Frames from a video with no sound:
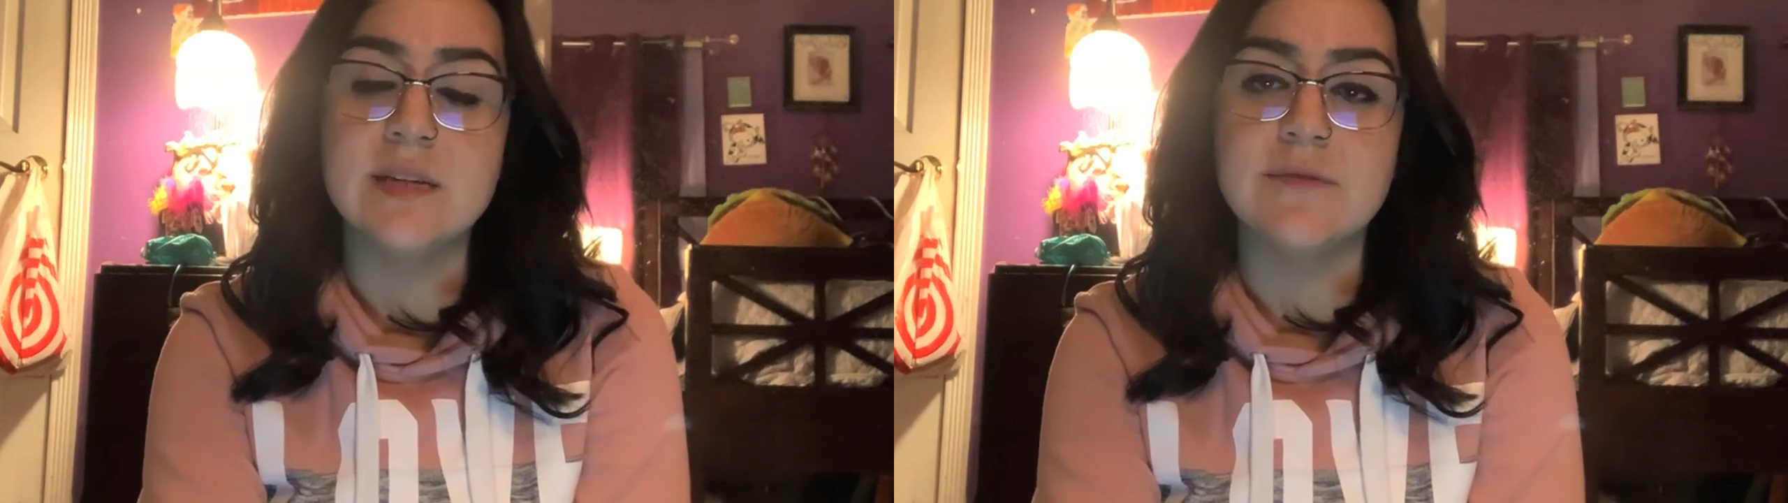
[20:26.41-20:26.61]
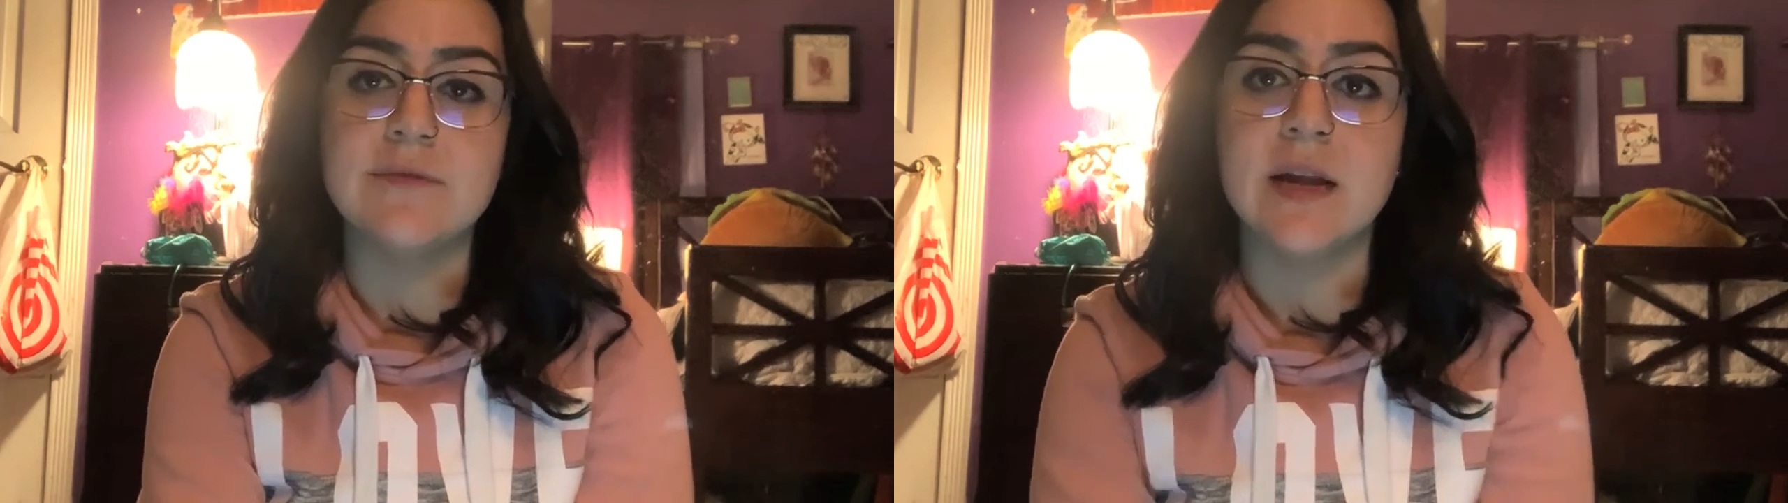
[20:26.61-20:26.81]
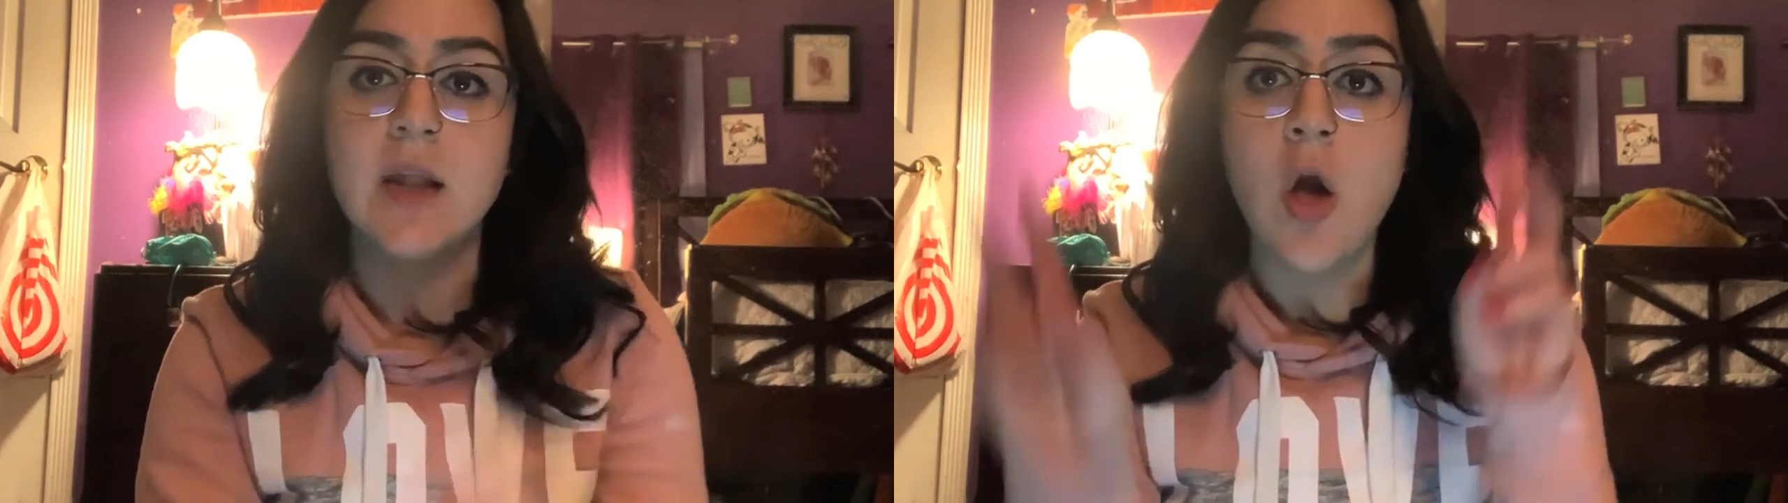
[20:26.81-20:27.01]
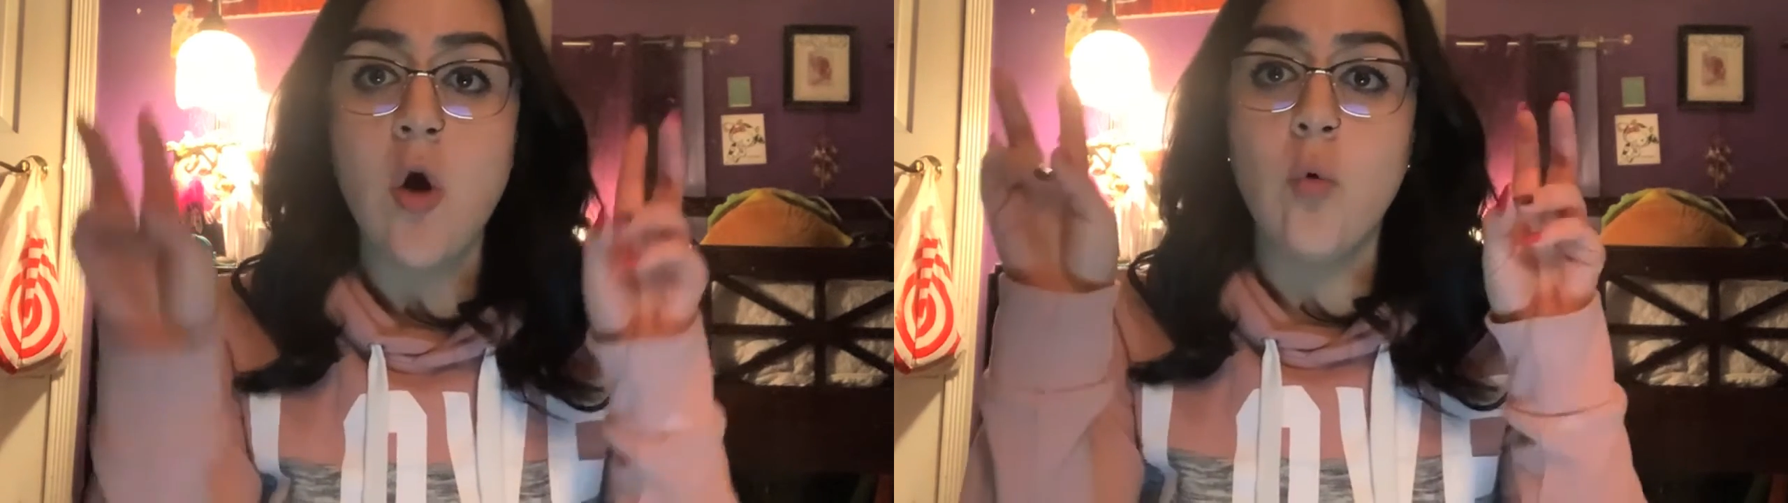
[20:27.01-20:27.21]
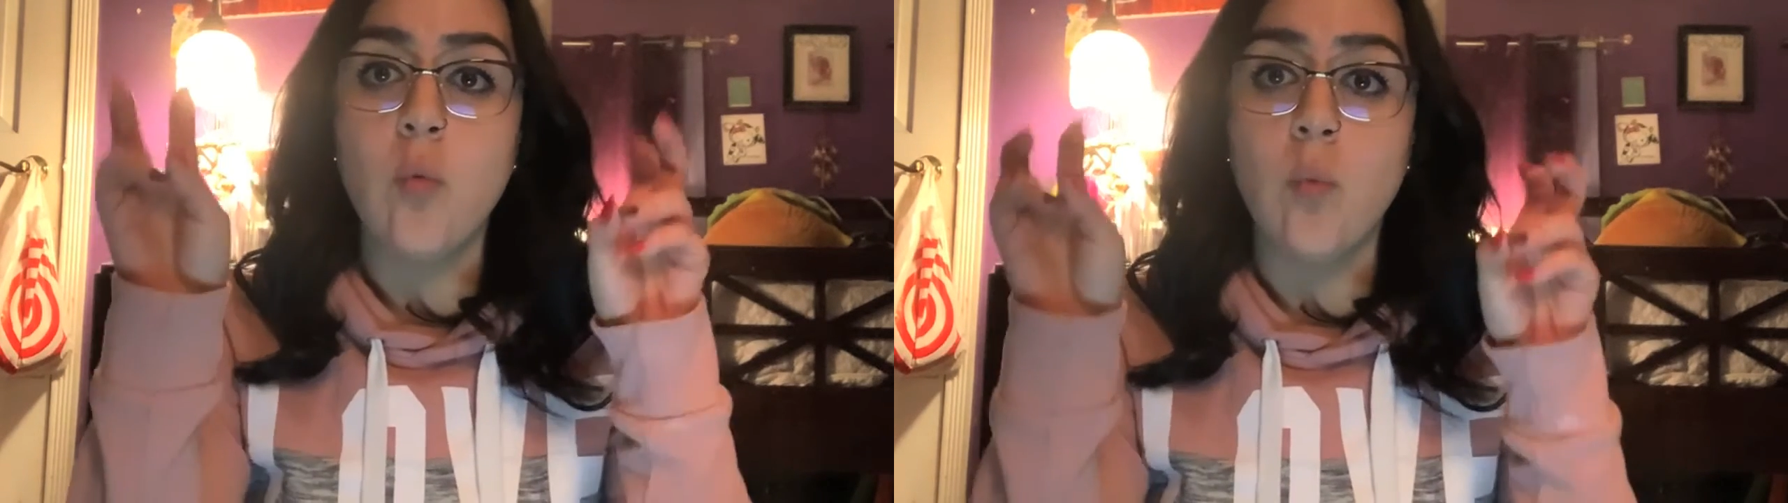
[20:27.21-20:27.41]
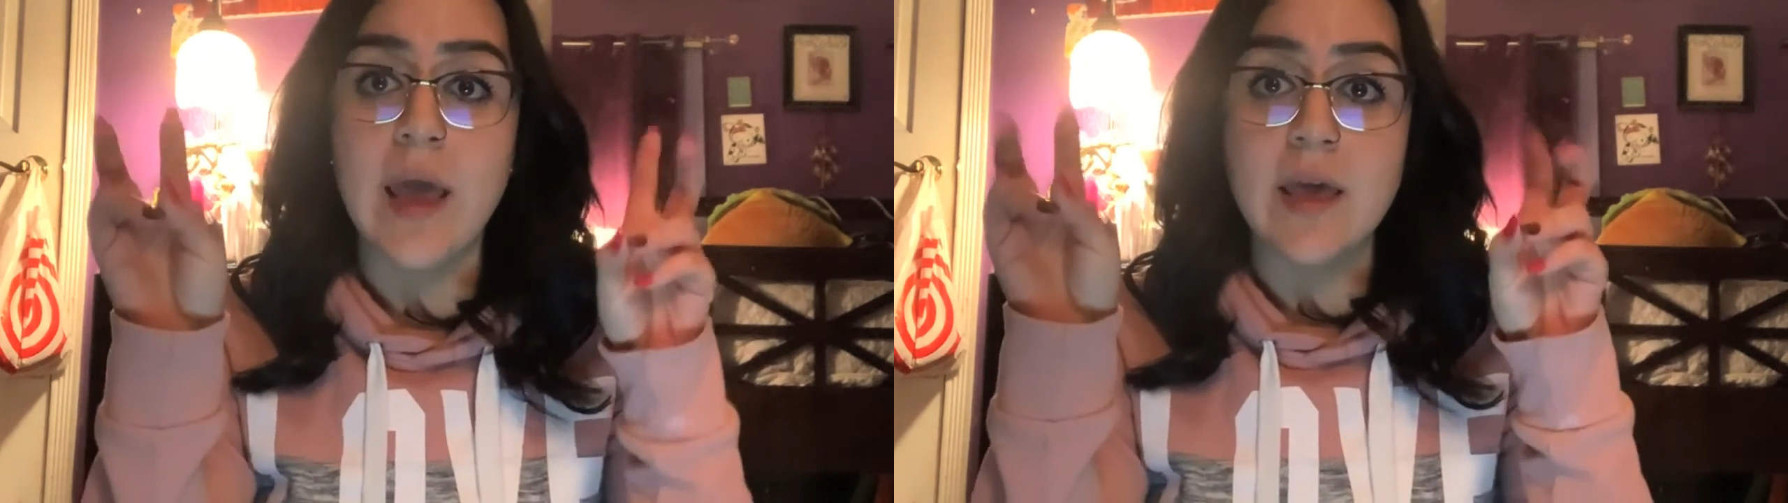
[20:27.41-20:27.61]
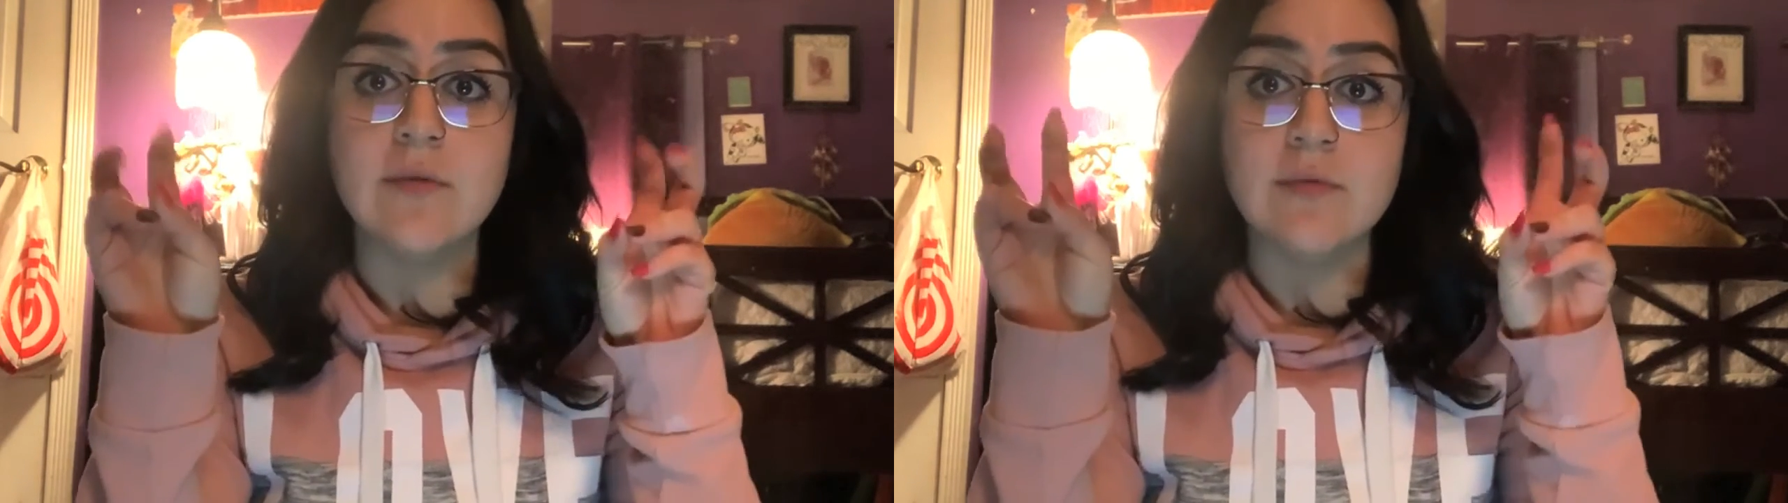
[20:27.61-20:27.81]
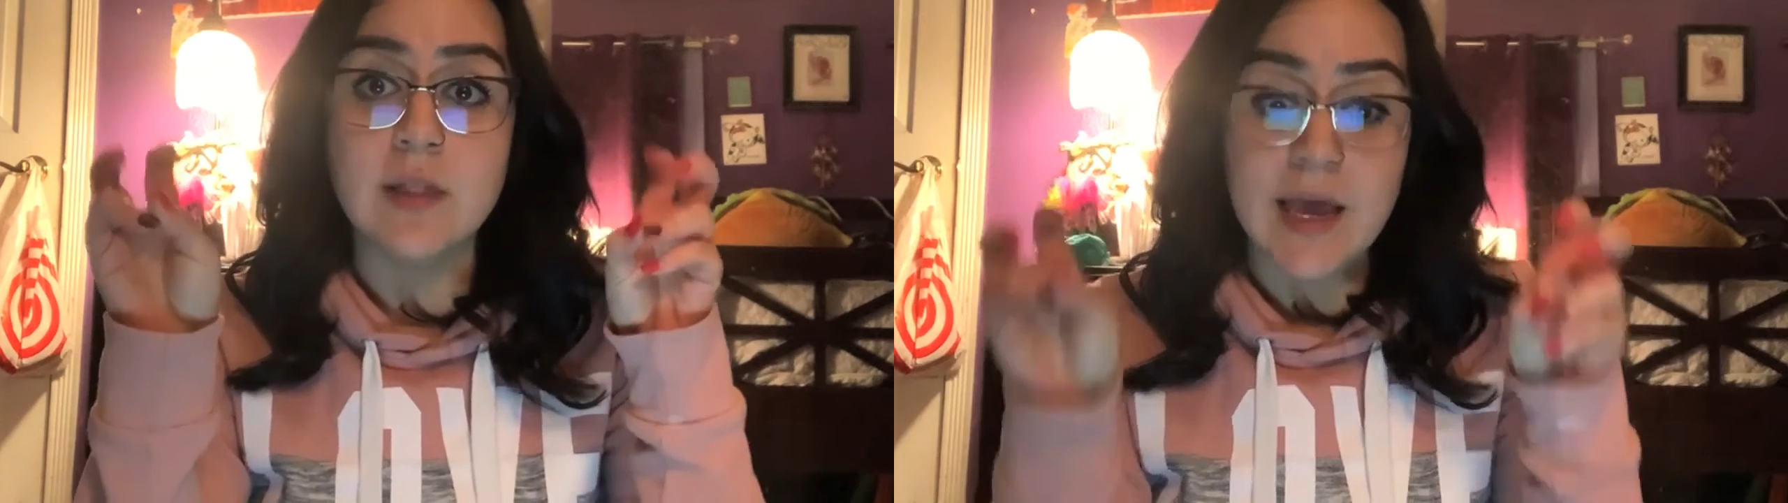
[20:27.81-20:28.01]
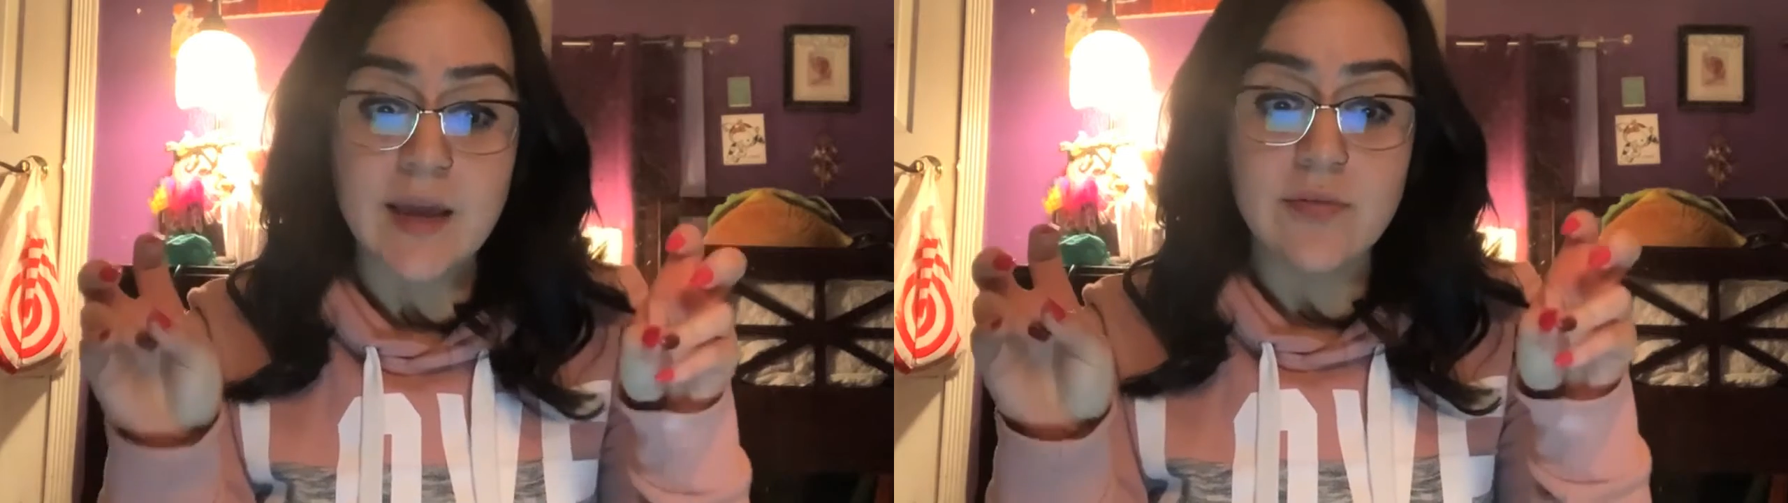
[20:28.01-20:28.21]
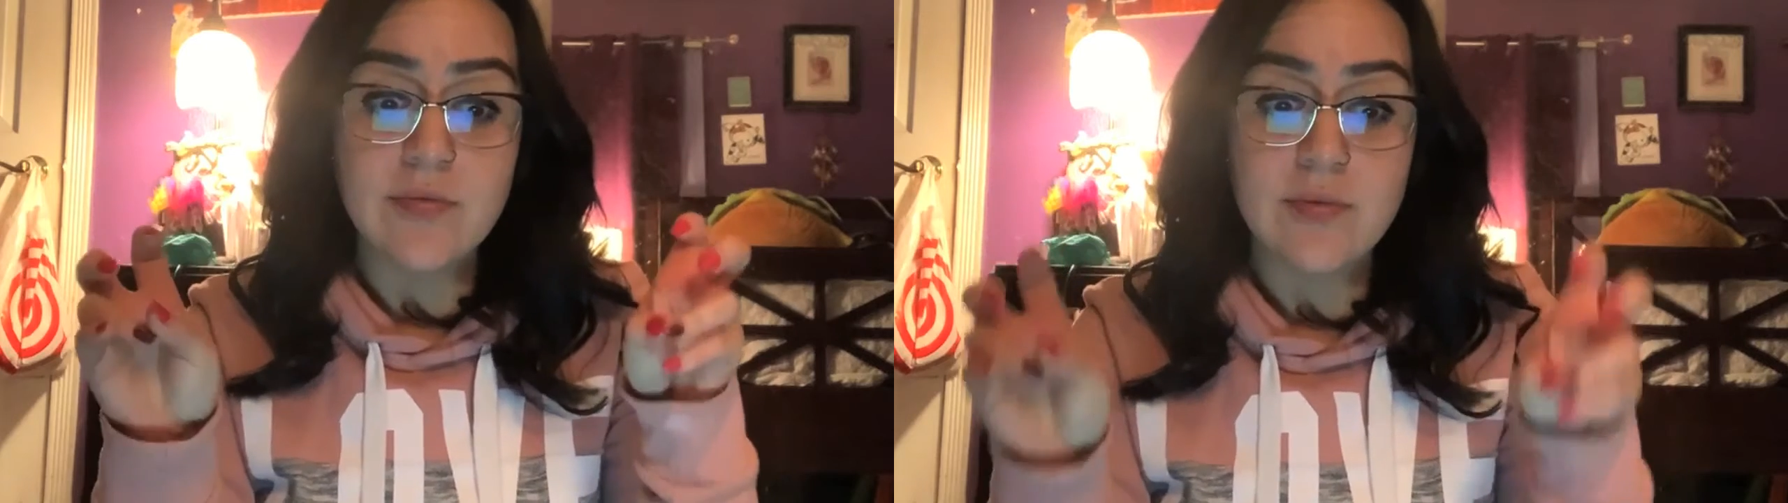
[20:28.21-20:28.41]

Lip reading: different way of life.